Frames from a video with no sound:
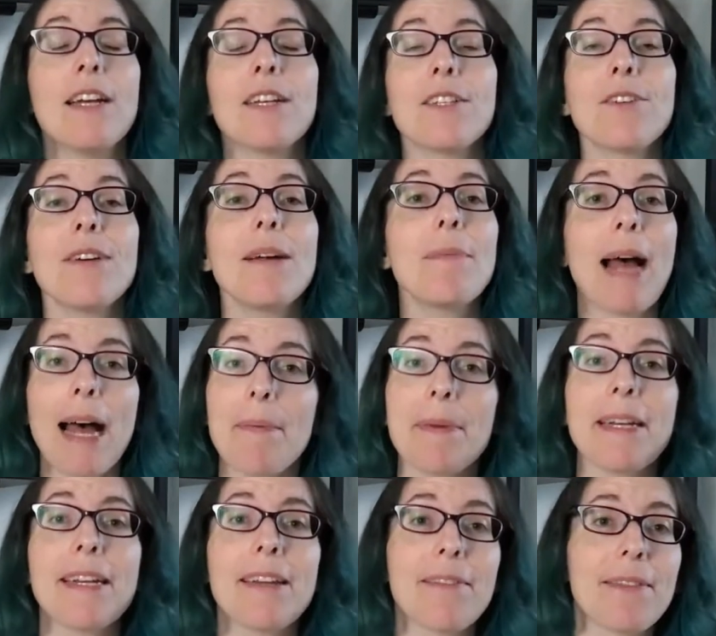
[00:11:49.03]
So I'm
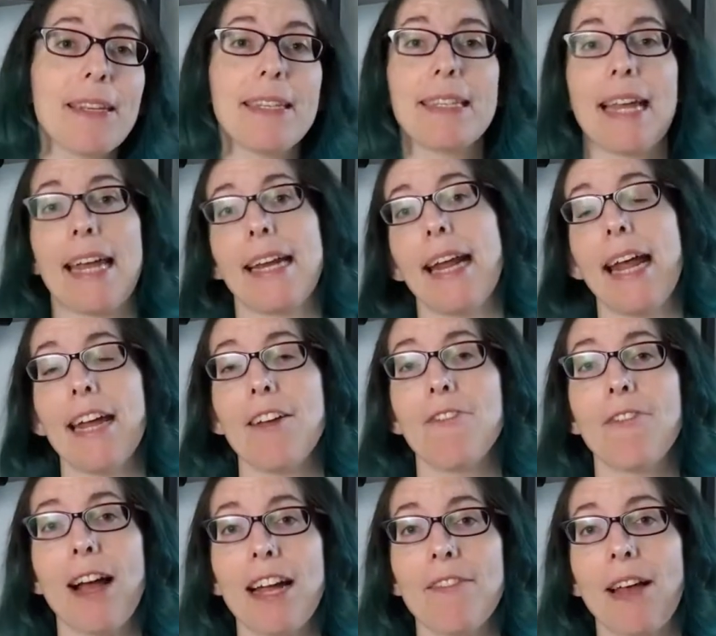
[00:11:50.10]
happy to give this skate a
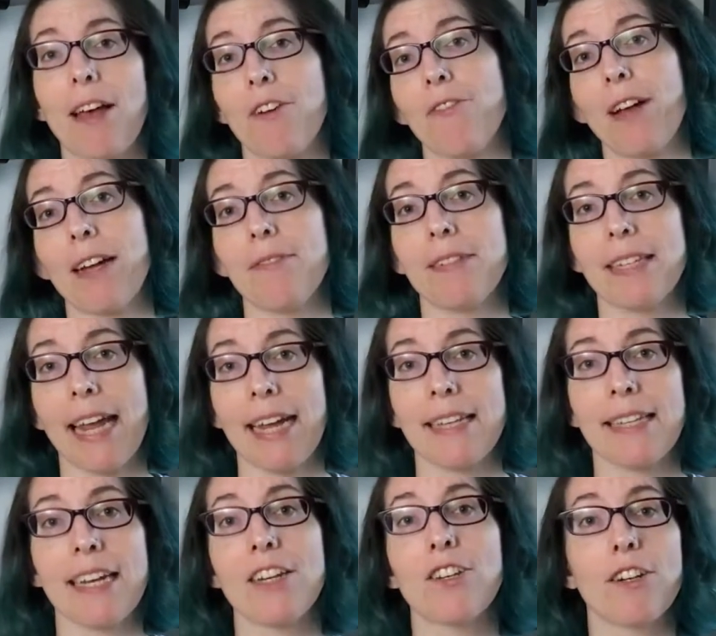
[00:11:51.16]
5 out of 5
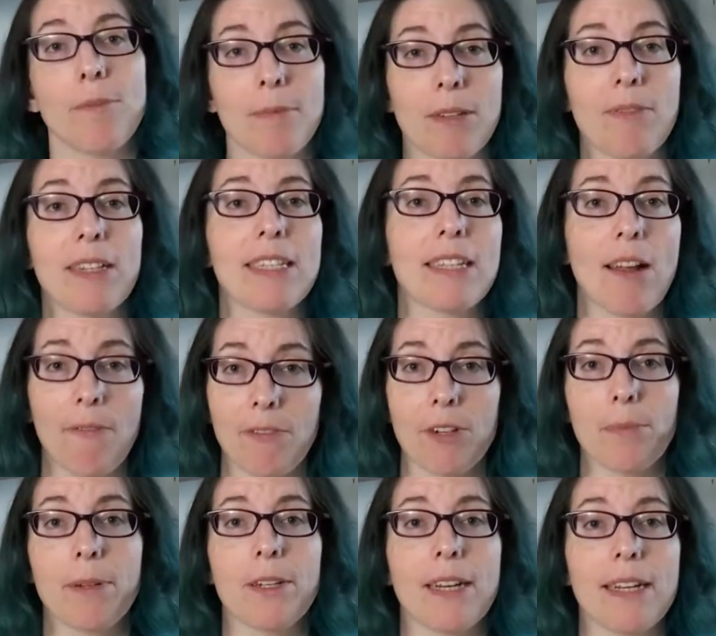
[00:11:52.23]
skates in terms of its
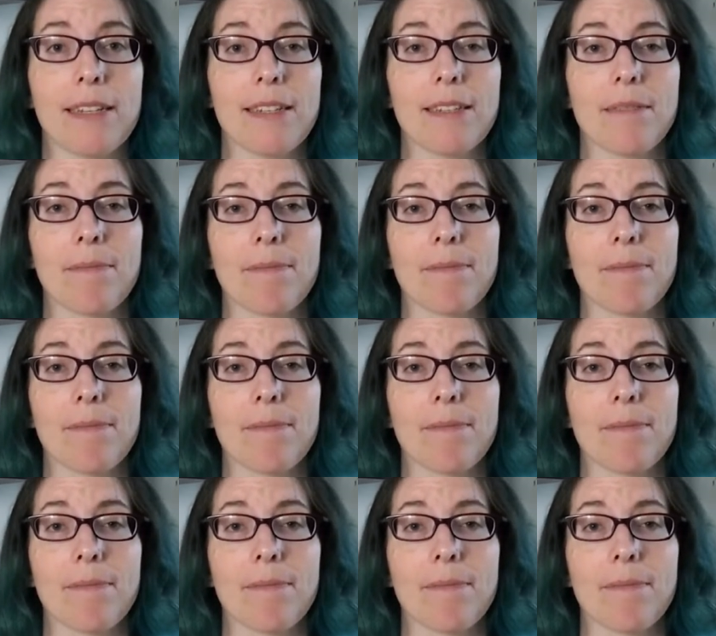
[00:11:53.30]
comfortableness.